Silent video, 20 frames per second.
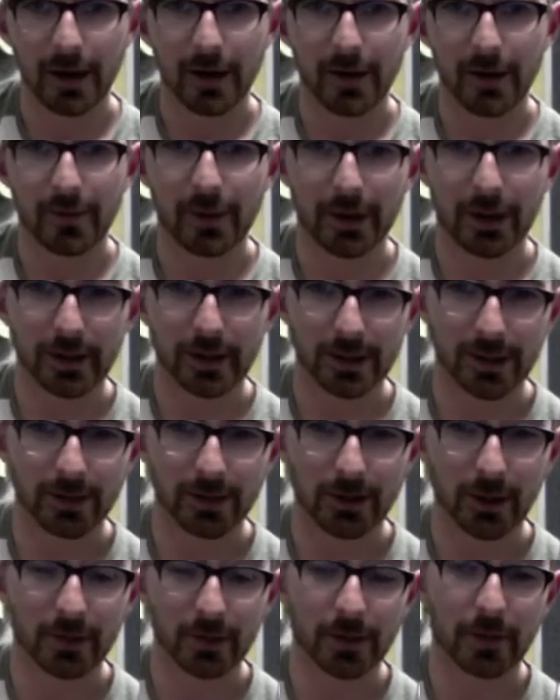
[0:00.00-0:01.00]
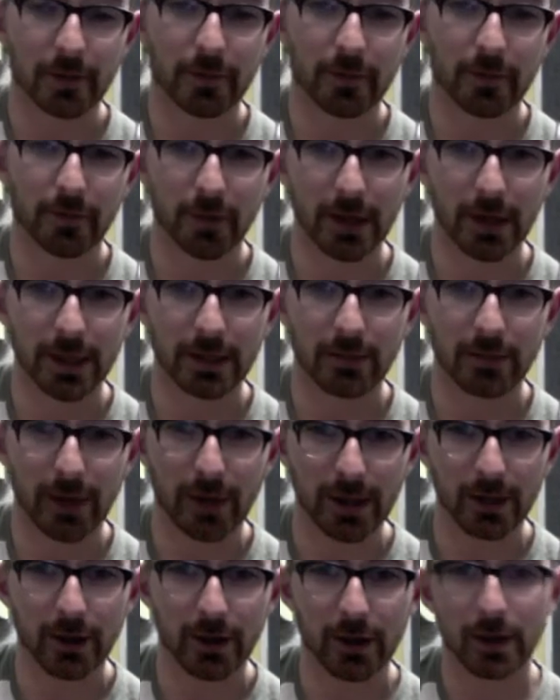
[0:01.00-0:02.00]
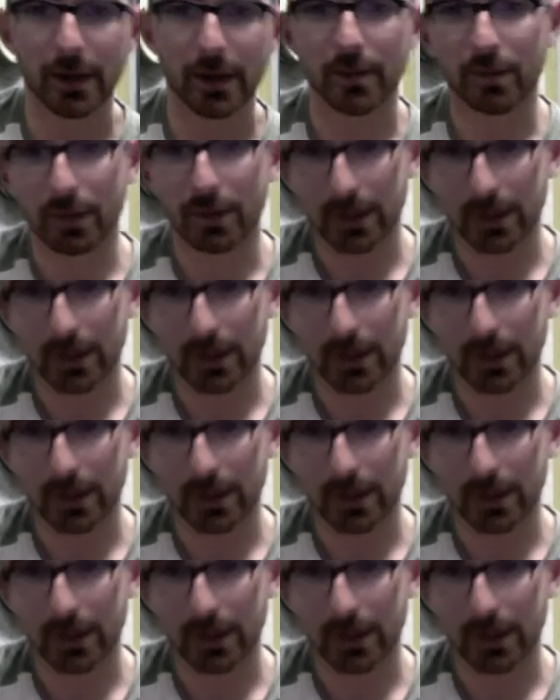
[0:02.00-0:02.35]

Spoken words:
but sometimes I'm fretting one note and